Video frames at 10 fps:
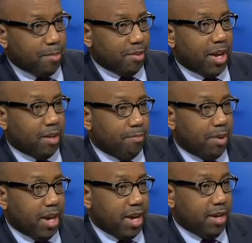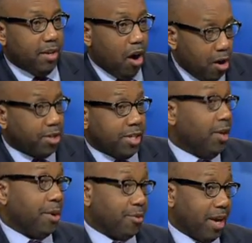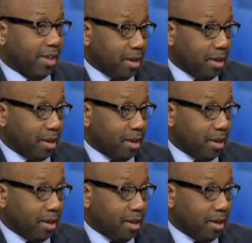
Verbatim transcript: I mean, they can be hard to deal with, right? They